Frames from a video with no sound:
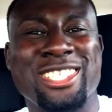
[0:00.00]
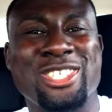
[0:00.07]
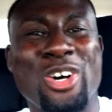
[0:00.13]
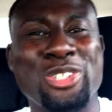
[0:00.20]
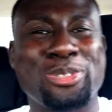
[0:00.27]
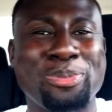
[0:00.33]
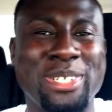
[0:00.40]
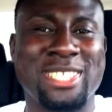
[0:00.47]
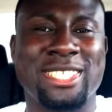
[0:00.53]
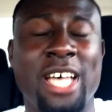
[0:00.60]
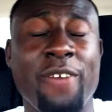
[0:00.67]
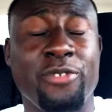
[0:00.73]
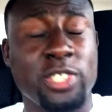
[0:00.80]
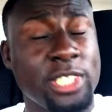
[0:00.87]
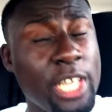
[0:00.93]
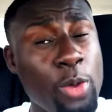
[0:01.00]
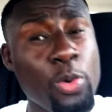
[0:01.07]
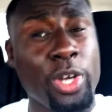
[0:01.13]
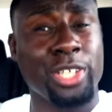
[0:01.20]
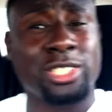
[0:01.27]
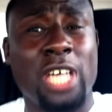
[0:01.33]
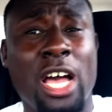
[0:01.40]
It's Ultimate Self, and today
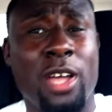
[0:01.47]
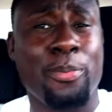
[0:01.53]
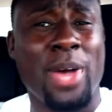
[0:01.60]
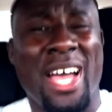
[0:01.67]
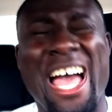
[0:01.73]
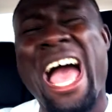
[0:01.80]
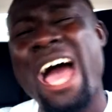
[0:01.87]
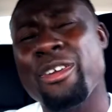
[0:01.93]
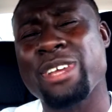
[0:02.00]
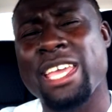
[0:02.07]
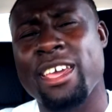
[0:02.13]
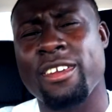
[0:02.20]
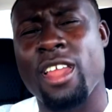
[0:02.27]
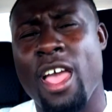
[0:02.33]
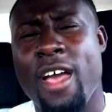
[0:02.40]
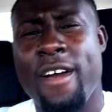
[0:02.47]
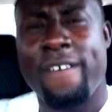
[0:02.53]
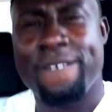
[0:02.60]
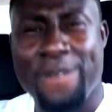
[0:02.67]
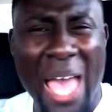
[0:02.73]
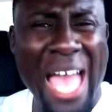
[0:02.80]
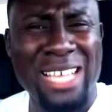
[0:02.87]
we're going to talk about how to get
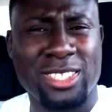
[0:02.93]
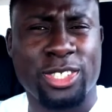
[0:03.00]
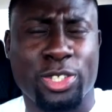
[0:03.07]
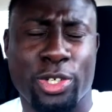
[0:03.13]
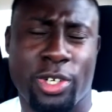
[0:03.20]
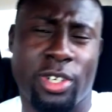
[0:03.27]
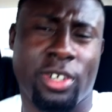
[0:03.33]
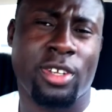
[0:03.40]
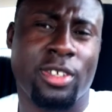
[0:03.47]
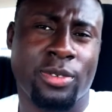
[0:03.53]
faster.